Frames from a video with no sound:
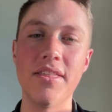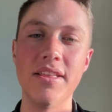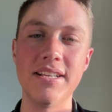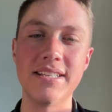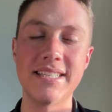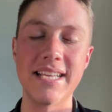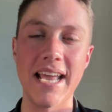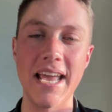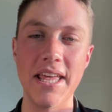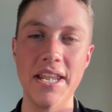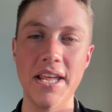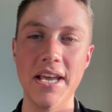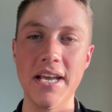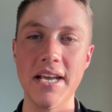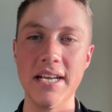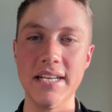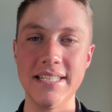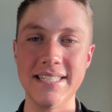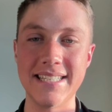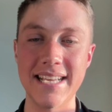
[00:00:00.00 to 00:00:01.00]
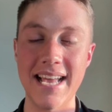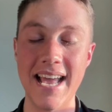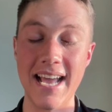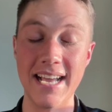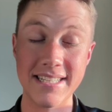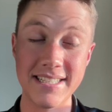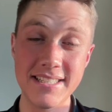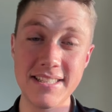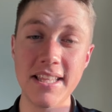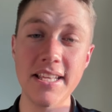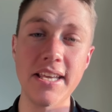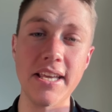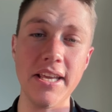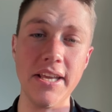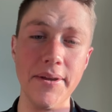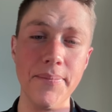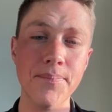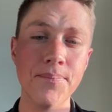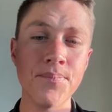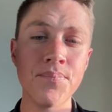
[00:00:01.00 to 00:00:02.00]
this header
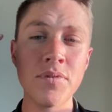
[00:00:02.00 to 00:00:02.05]
sticky.